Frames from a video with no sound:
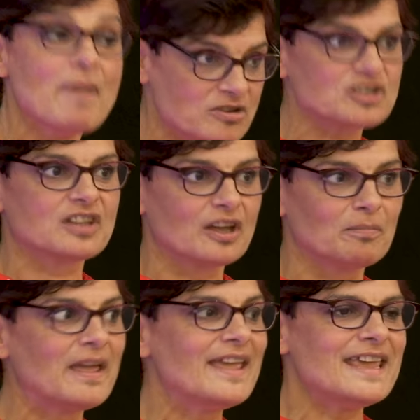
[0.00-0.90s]
Most of
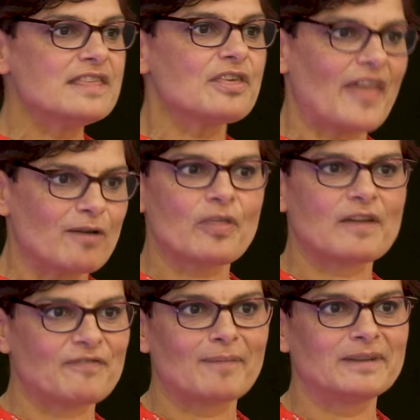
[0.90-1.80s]
them, either they or
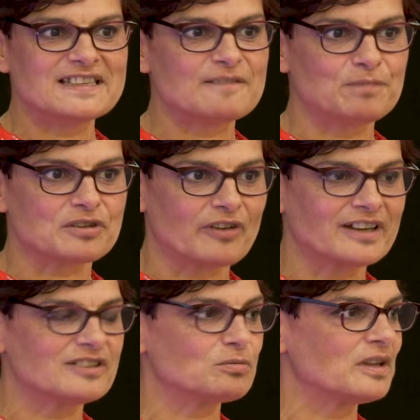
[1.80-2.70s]
their families, have been
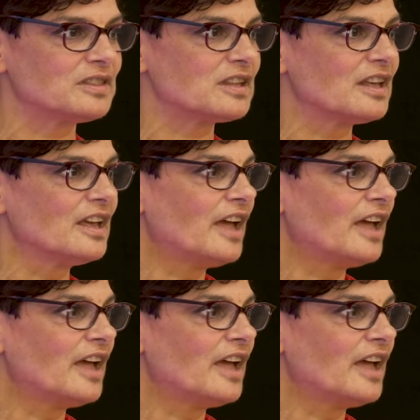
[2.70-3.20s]
threatened with